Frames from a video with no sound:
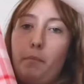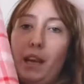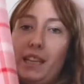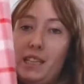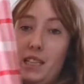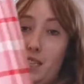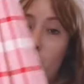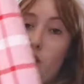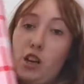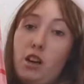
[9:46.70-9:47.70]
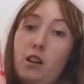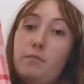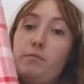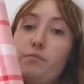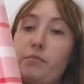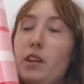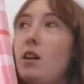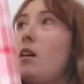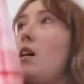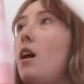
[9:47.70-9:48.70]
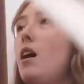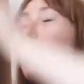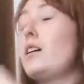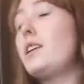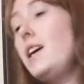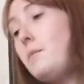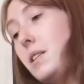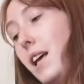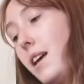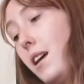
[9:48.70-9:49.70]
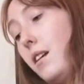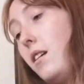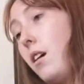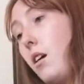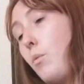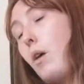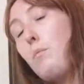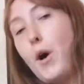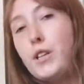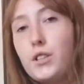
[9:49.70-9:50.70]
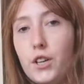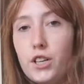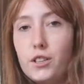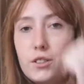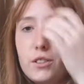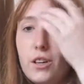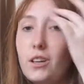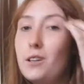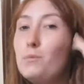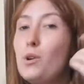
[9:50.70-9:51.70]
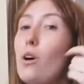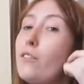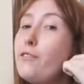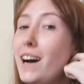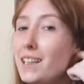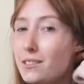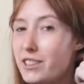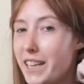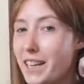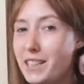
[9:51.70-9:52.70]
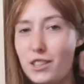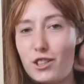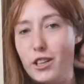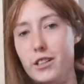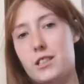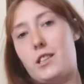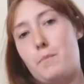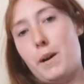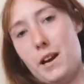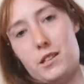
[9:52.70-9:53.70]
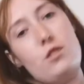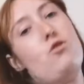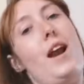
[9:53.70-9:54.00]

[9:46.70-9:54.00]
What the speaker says: pleated skirt. I keep saying I won't buy skirts. I'm not a fan of selling skirts compared to